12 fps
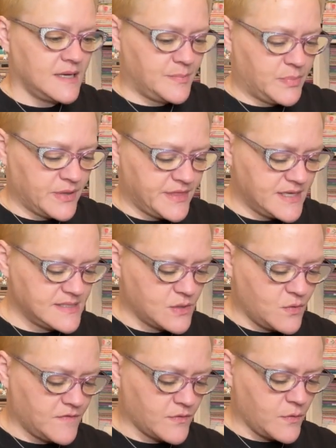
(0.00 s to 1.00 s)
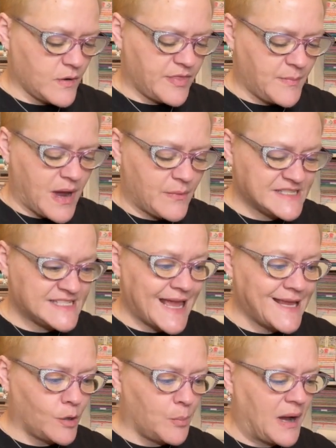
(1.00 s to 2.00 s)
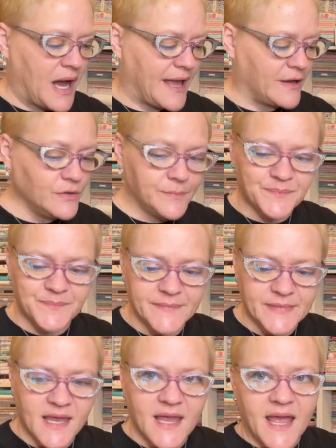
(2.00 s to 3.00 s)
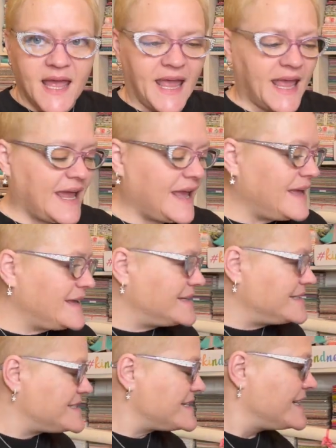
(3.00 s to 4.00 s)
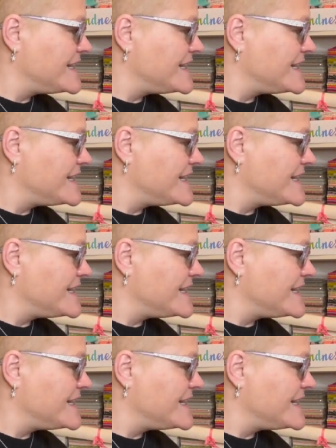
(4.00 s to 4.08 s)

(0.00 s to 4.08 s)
put this over with my recycle pile. And